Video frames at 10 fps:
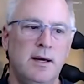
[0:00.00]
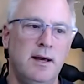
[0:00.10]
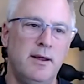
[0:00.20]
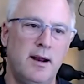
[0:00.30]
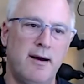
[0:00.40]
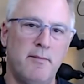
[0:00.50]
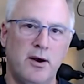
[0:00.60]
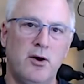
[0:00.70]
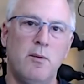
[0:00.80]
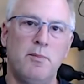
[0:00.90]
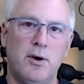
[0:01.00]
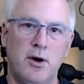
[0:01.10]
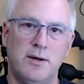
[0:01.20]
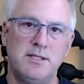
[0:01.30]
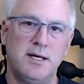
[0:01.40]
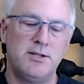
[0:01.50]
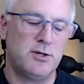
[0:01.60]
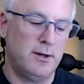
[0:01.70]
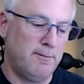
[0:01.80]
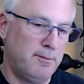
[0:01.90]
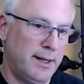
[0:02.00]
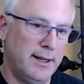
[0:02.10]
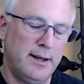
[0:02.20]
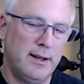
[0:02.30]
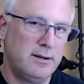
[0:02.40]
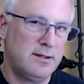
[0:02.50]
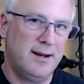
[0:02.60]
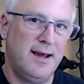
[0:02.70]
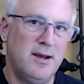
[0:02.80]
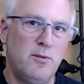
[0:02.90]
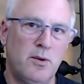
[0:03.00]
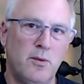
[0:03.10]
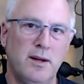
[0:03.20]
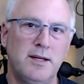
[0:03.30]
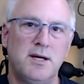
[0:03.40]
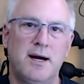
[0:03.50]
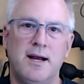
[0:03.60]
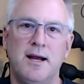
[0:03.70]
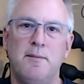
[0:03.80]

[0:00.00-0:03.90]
And then I have my GoPro, etc. But today we're really talking